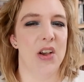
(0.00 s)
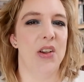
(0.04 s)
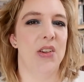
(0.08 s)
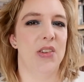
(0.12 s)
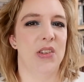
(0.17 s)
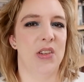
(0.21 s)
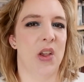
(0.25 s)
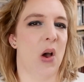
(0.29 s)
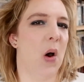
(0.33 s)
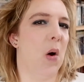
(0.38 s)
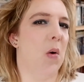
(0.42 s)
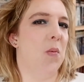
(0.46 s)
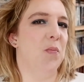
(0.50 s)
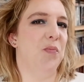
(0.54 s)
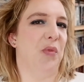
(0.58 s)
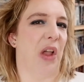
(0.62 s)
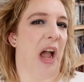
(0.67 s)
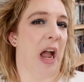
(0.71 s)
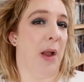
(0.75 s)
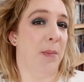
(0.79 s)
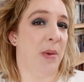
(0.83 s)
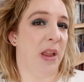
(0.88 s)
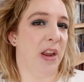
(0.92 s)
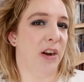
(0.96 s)
So
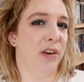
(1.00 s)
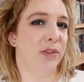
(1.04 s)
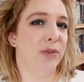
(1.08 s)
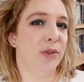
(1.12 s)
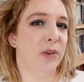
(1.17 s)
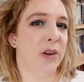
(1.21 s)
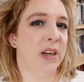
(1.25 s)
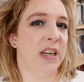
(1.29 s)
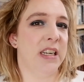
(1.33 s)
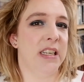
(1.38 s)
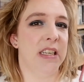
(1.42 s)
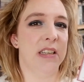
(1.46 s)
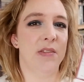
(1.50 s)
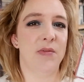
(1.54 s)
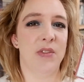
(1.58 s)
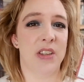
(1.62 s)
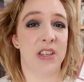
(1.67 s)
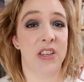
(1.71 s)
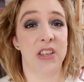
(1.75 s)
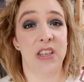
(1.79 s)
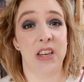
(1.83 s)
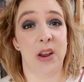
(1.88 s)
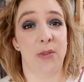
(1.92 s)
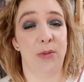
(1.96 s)
I'm here for it.
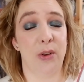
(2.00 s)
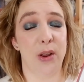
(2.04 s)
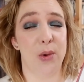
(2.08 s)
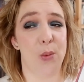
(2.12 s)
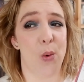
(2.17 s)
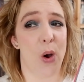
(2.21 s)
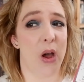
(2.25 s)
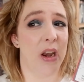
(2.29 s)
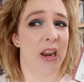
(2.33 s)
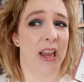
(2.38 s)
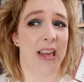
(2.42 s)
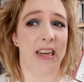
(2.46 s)
This is definitely one